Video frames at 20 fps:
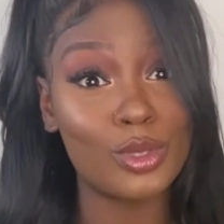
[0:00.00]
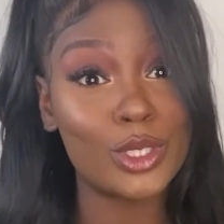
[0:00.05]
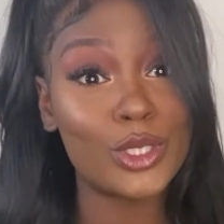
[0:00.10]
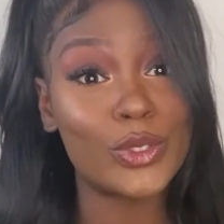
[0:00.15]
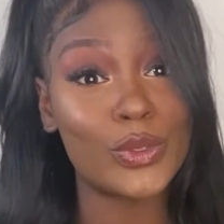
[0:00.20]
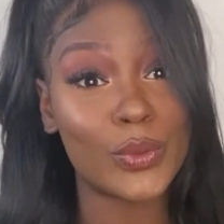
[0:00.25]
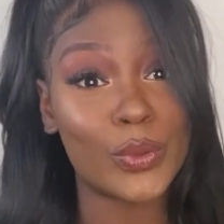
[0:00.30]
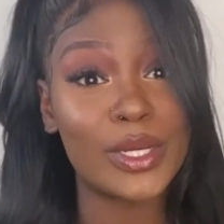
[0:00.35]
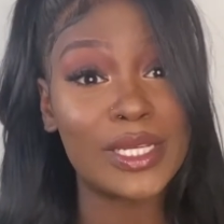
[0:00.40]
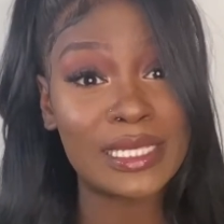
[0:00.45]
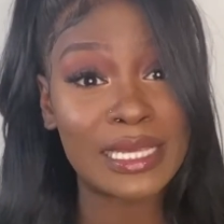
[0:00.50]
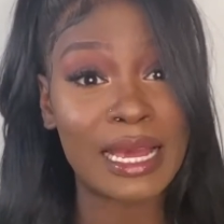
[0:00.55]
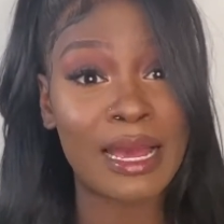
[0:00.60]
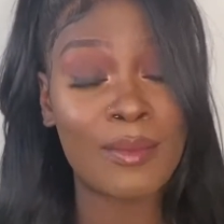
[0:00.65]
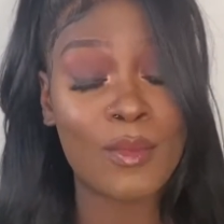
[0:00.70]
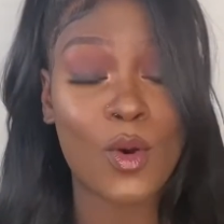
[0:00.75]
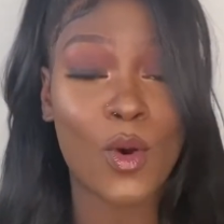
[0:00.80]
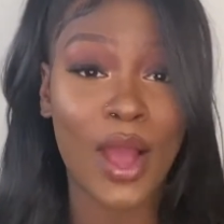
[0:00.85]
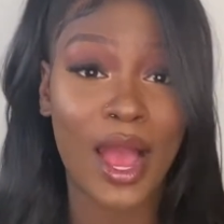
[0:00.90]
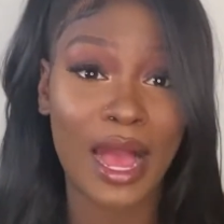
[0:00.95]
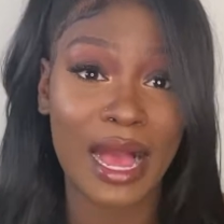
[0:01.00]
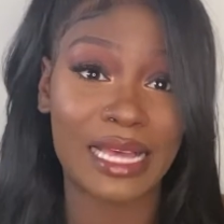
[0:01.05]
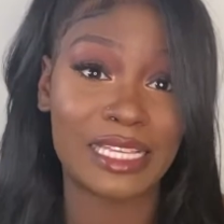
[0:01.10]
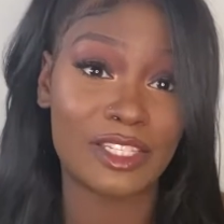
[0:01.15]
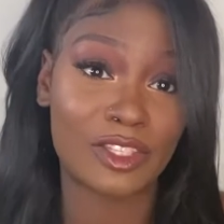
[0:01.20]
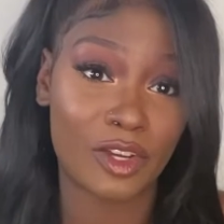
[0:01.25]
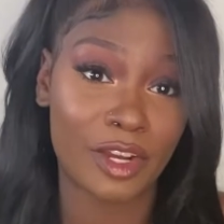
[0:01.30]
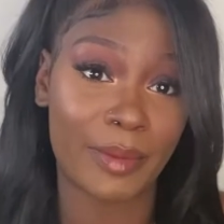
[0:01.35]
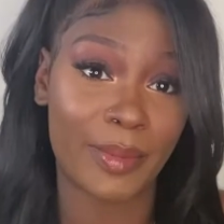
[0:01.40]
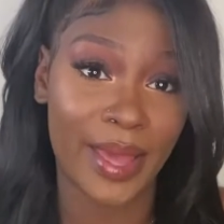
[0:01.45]
story time on how I
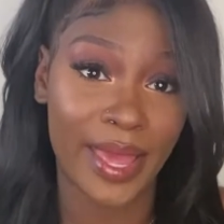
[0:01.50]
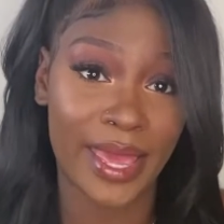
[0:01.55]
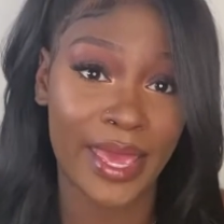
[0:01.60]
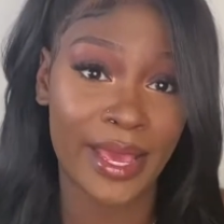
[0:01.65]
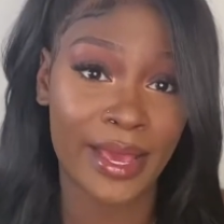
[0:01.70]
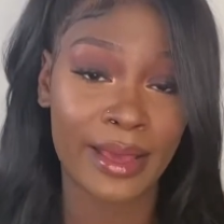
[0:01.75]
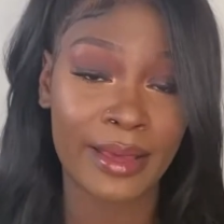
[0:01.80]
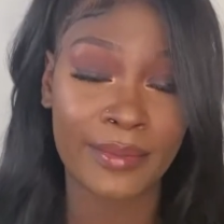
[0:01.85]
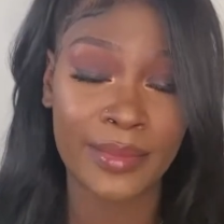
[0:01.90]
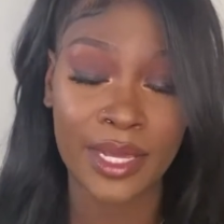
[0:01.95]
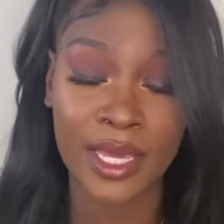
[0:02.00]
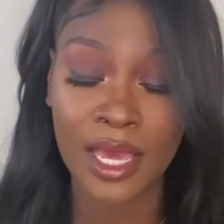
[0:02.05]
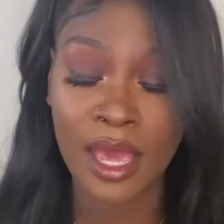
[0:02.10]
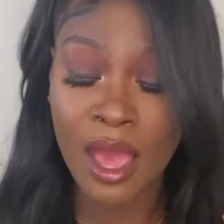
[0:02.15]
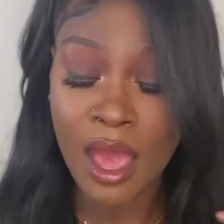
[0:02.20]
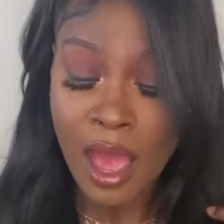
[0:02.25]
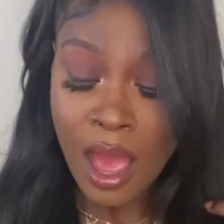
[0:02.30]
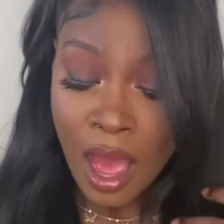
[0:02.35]
started my hair company.